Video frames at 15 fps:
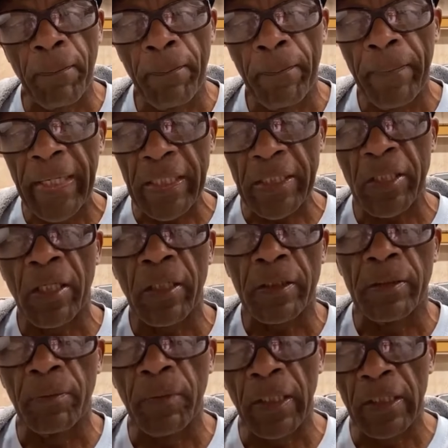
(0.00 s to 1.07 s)
big chunks
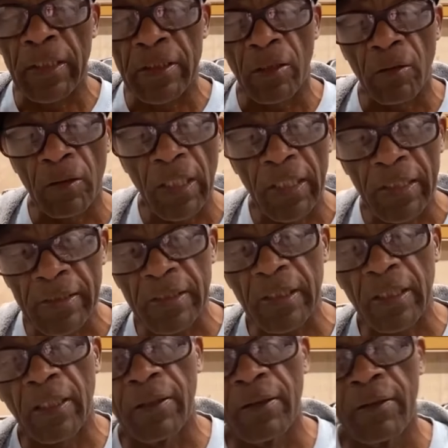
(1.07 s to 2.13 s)
of money. So let's
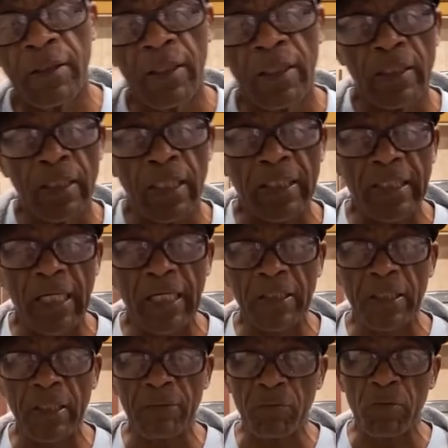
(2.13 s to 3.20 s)
kind of
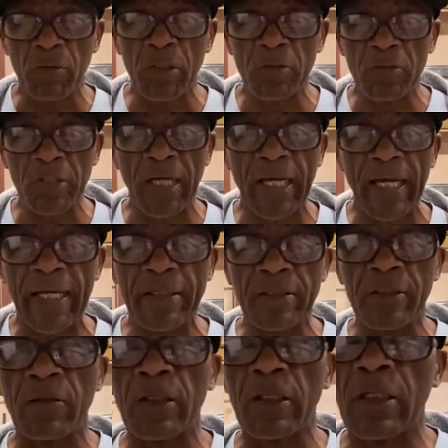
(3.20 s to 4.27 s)
use our heads
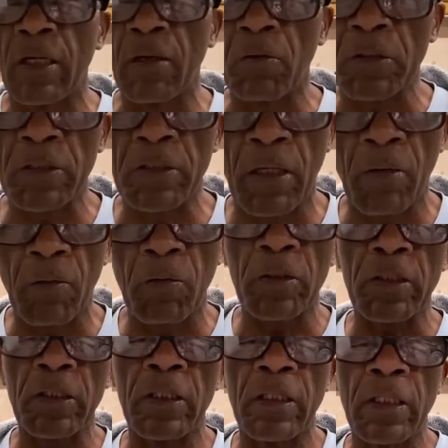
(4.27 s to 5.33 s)
on it, and I want
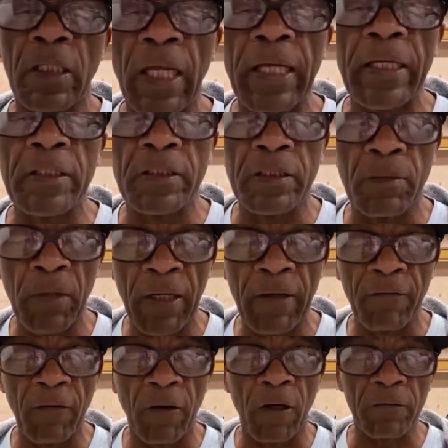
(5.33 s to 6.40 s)
the ladies to be
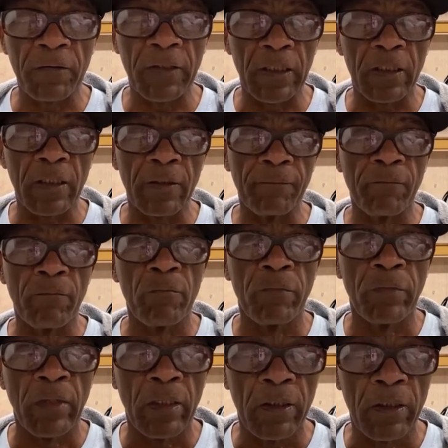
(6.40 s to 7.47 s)
involved in it.
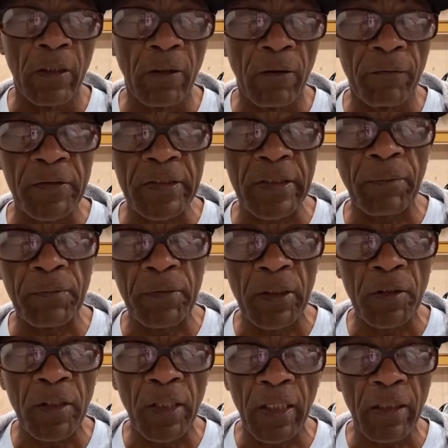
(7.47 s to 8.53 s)
If it's something you
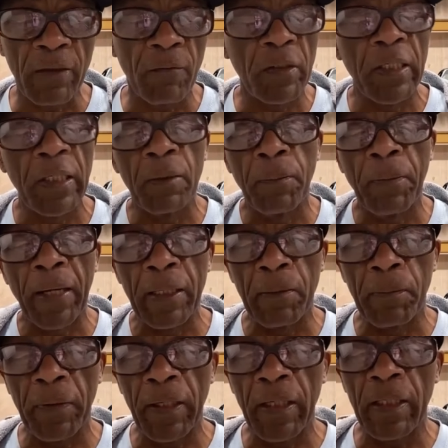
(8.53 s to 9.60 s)
think, if we need to paint
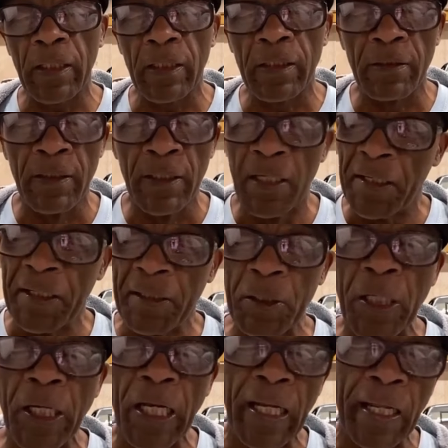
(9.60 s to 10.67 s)
it pink, and you
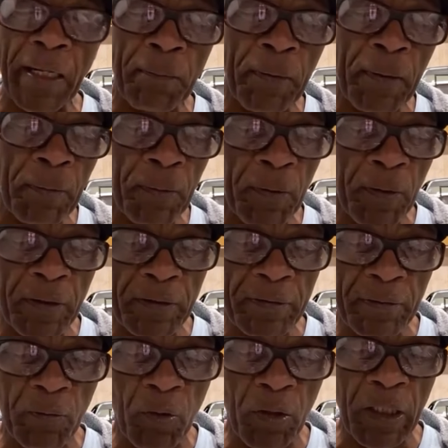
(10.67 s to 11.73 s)
got a lot of people
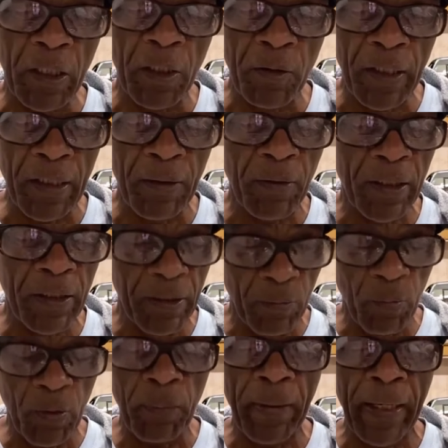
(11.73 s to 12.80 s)
want to go that way, then
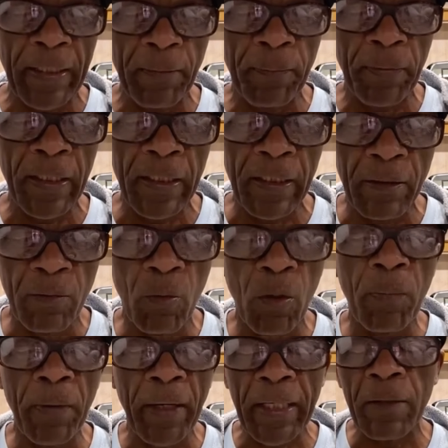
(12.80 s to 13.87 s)
we'll paint it pink. We'll
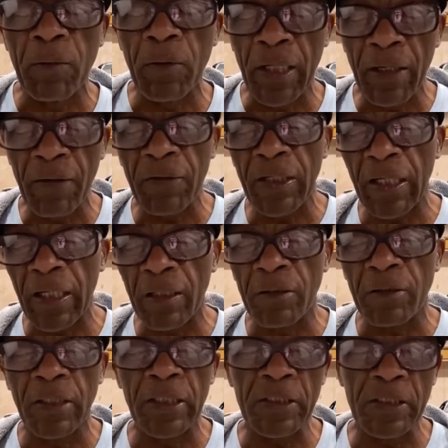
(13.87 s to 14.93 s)
paint it whatever color
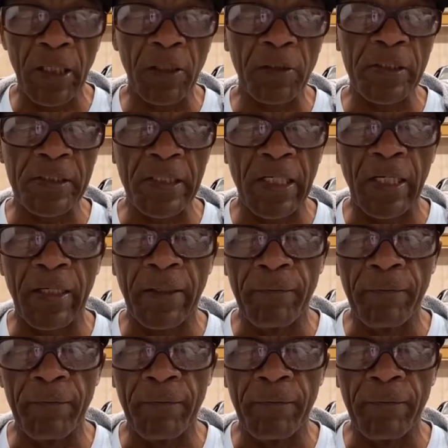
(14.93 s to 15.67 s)
that y'all decide.